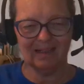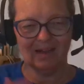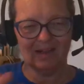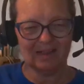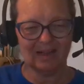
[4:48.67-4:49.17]
a
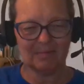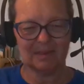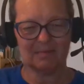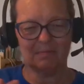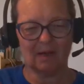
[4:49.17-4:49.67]
lot of times
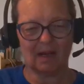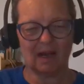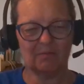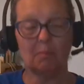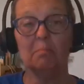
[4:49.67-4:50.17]
it's
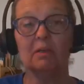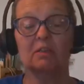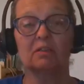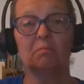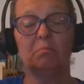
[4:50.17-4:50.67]
kind of a
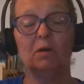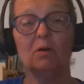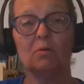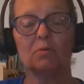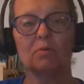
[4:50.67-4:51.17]
mix of
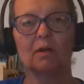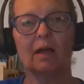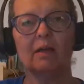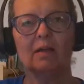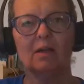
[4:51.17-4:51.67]
both,
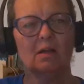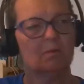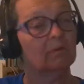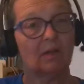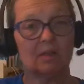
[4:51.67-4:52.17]
right?
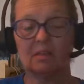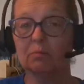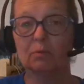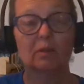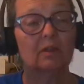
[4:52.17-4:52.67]
We've got
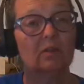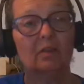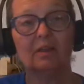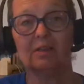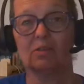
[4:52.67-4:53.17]
some really
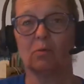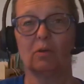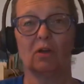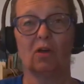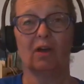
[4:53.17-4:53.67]
good things
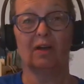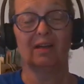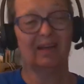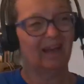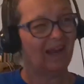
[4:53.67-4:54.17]
going on,
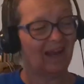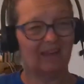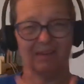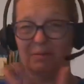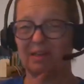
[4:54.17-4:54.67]

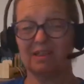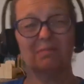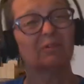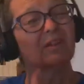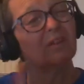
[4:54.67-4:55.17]
and then we got
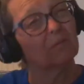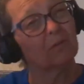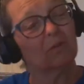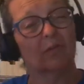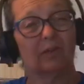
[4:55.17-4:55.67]
some really
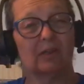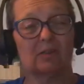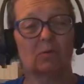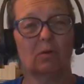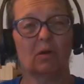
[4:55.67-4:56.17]
difficult
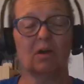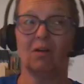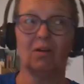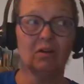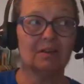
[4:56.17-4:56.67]
things going on
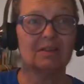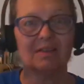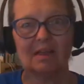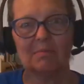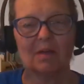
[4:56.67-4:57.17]
all at the
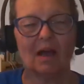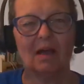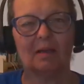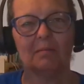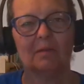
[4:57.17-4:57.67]
same
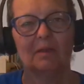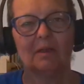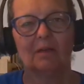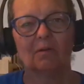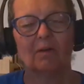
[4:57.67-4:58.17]
time,
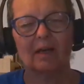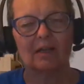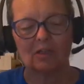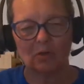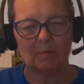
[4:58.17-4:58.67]
right?
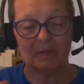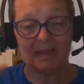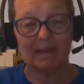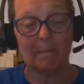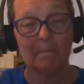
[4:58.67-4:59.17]
And so, but
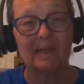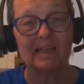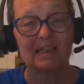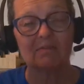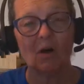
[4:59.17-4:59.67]
in the
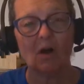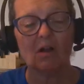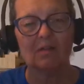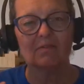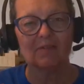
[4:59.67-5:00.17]
mix of
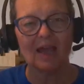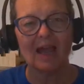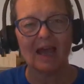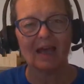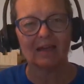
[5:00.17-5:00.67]
all of
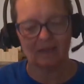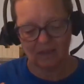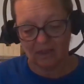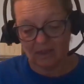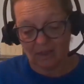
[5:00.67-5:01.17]
that,
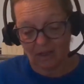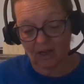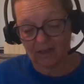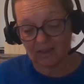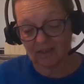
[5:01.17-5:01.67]

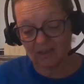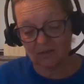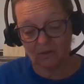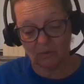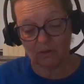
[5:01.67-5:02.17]
God is
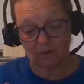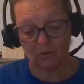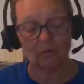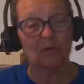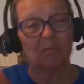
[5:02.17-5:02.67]
still going
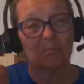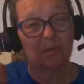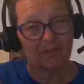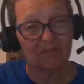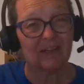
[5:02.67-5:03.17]
to
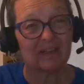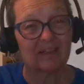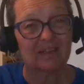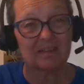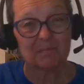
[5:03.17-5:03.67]

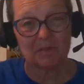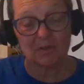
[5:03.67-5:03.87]
perfect us,